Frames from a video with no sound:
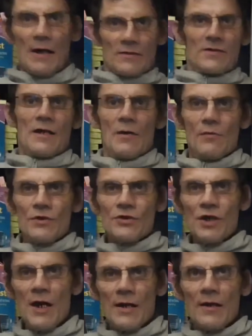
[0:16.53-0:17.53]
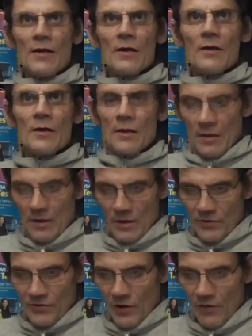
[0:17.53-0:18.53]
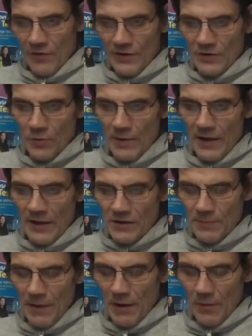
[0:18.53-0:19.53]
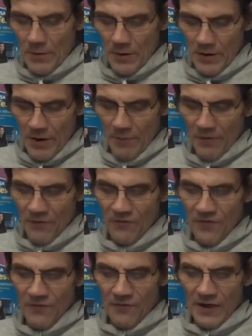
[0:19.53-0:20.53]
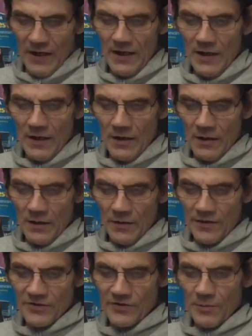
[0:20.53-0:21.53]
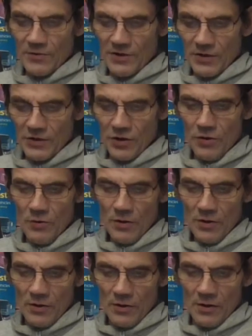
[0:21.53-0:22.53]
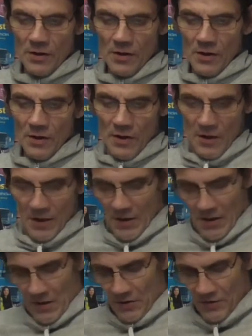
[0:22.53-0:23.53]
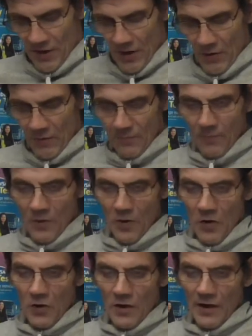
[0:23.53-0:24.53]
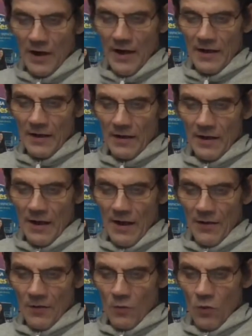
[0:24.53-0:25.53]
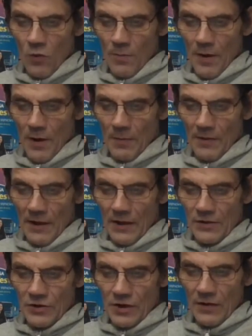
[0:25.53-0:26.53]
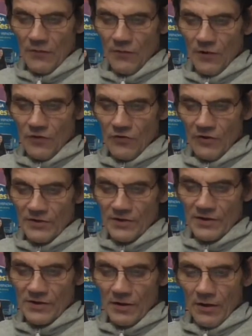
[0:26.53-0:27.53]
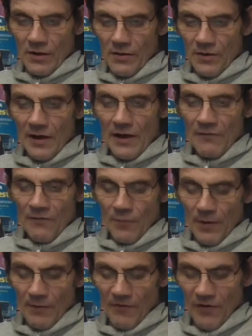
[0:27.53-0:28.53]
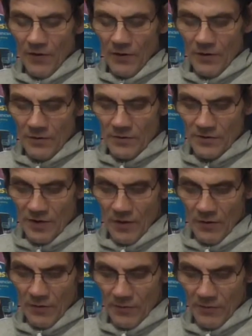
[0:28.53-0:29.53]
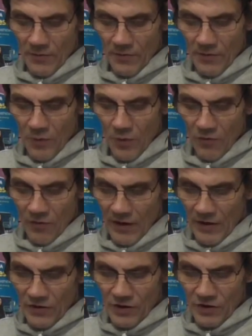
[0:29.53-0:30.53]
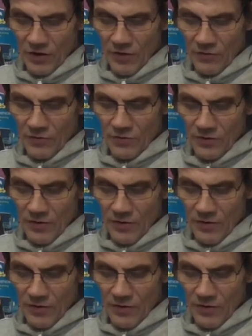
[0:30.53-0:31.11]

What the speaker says: back to Down the Shed. So this will be experiment number 15, the substitute. So look again at the water pipe analogy for the transistor, the lever pivot. So the water analogy shows